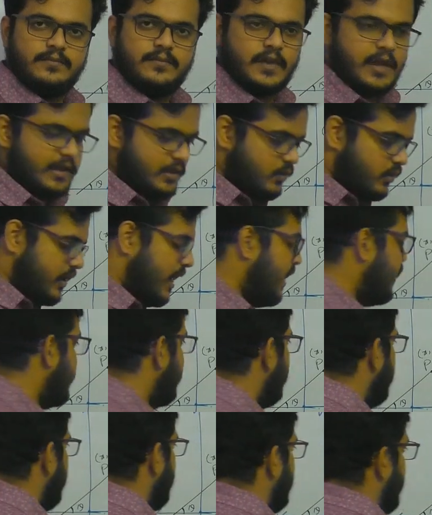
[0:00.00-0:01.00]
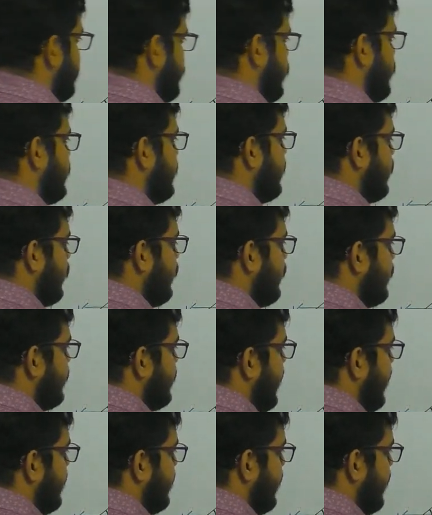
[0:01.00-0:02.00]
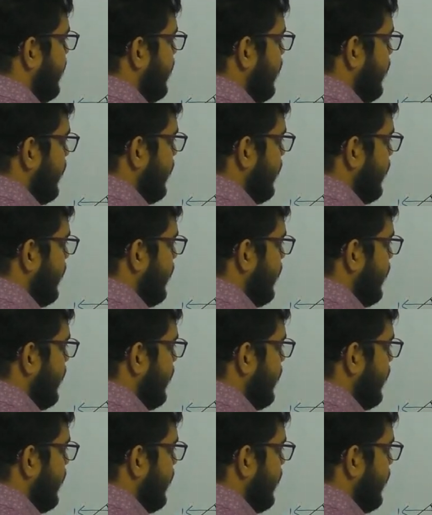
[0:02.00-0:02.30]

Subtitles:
I know that you guys already know that